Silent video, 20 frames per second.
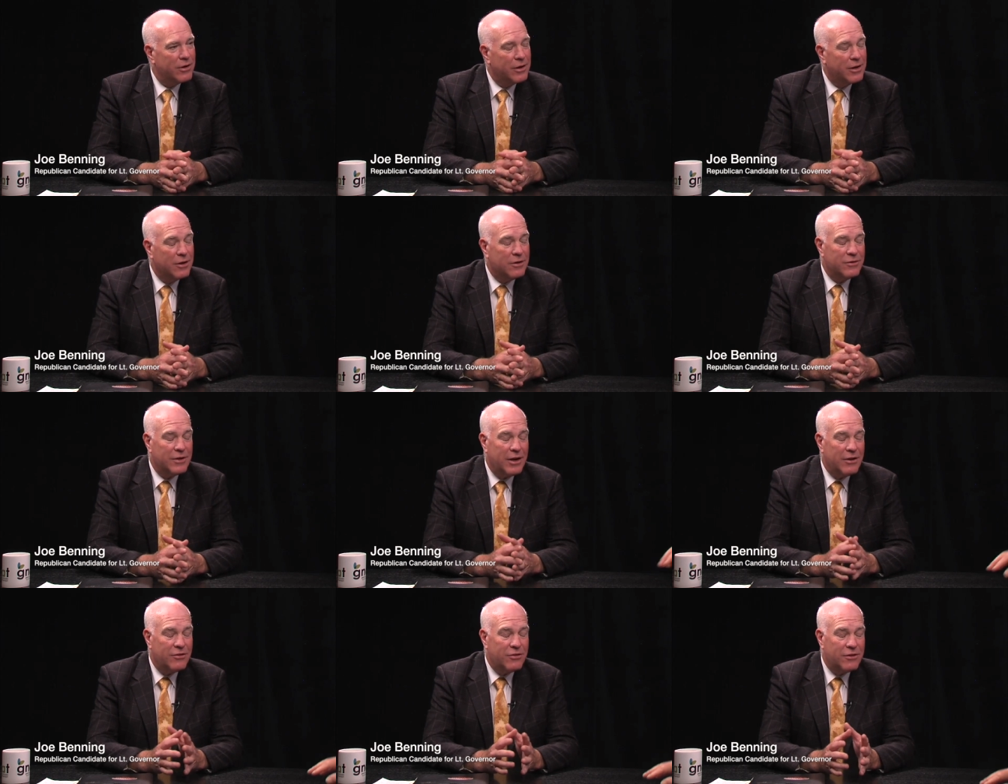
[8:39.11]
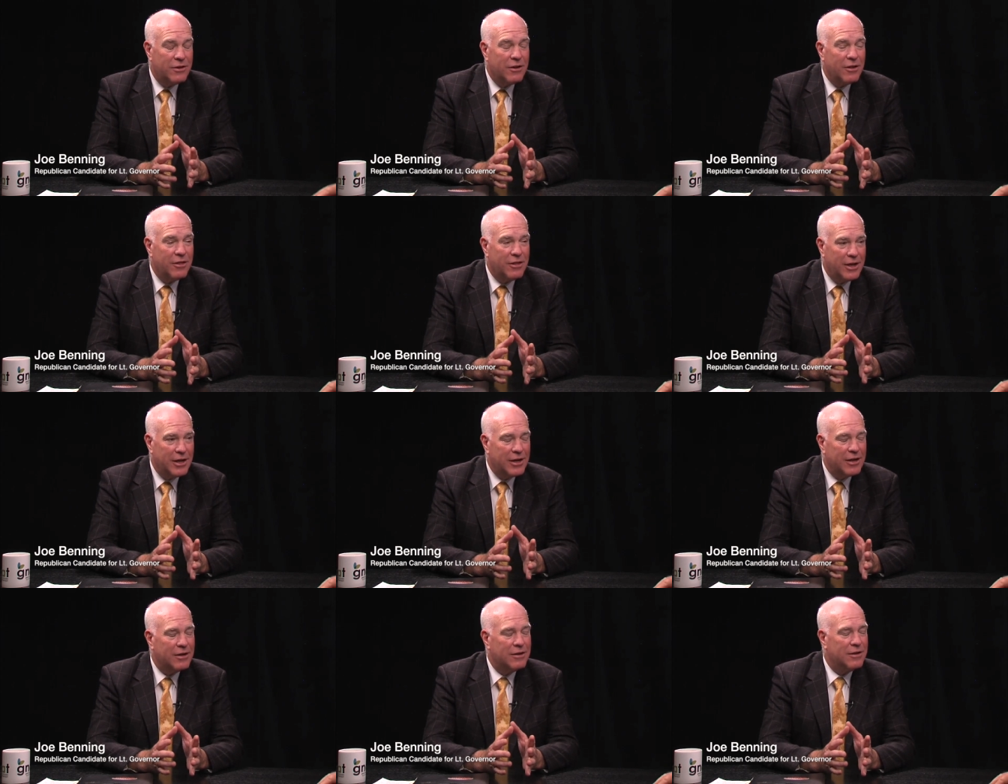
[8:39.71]
because I still
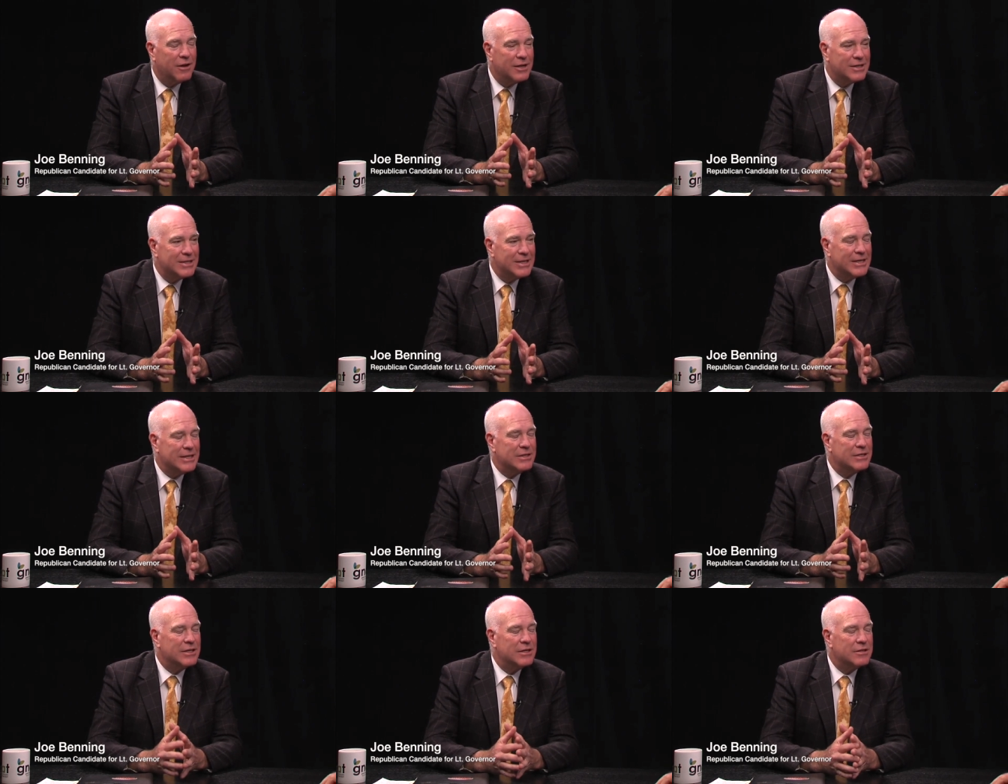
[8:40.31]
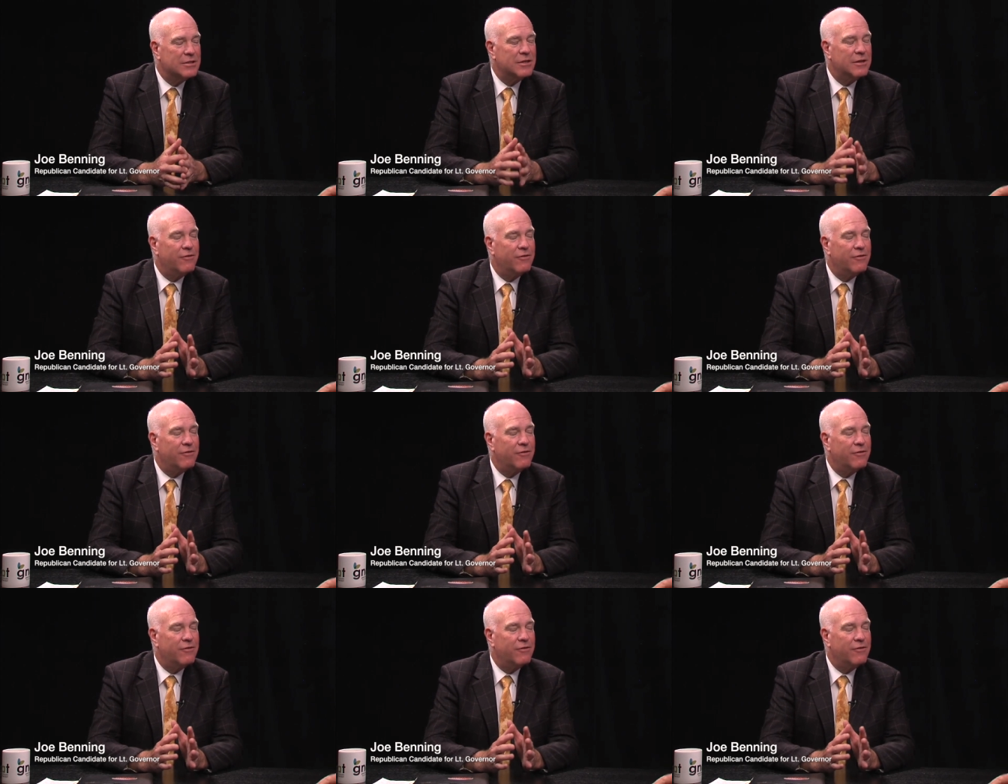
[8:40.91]
think it does exist.